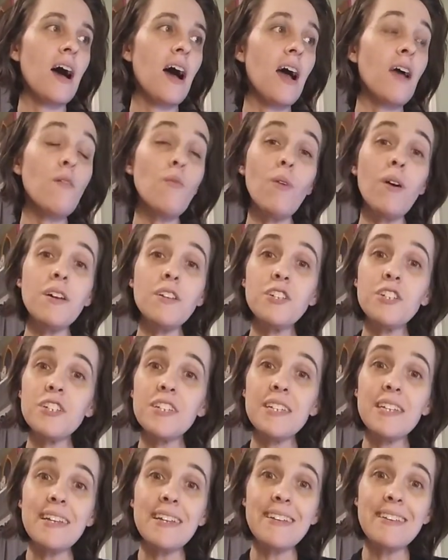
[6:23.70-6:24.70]
I
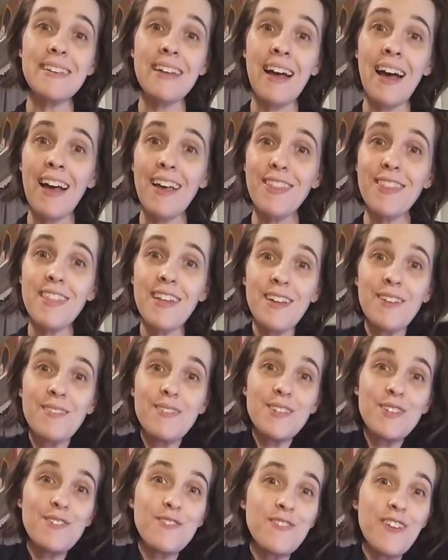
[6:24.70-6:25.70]
watched it. I thought it
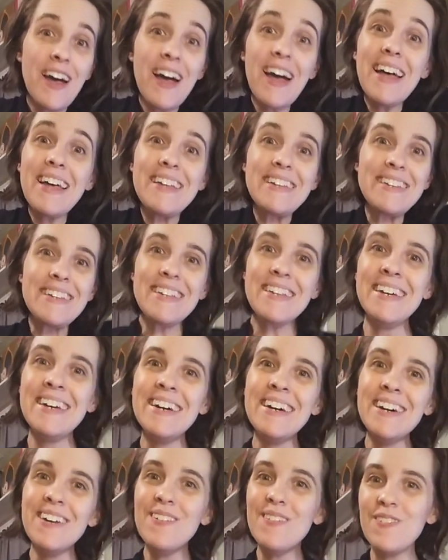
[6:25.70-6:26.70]
was fun.
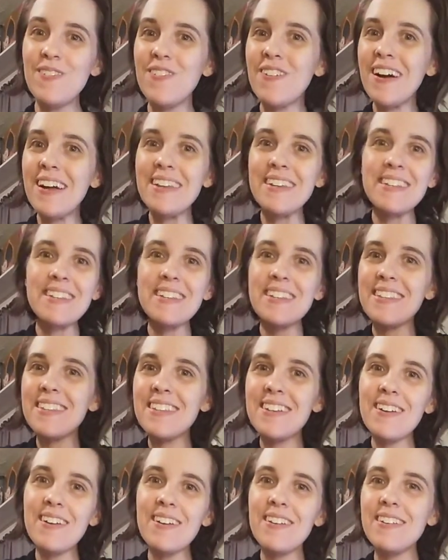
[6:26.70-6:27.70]
Finally
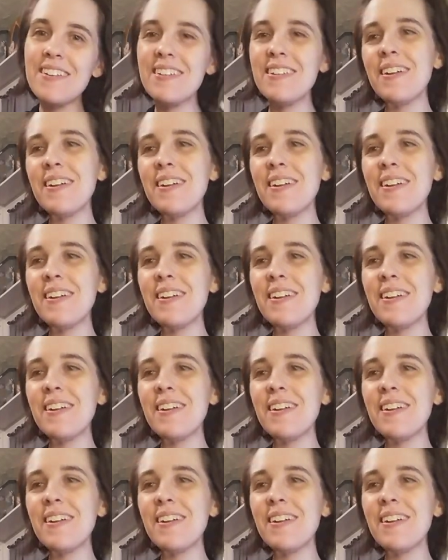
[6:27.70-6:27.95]
they're